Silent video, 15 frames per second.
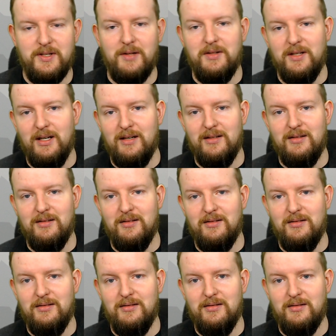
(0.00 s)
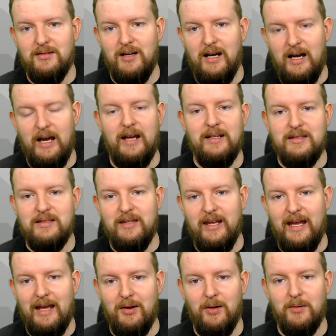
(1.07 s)
out that it hides
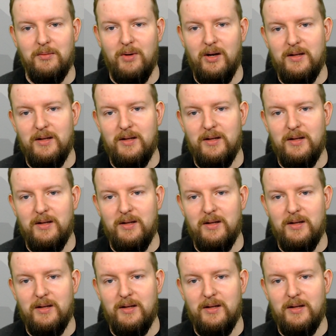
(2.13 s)
the adult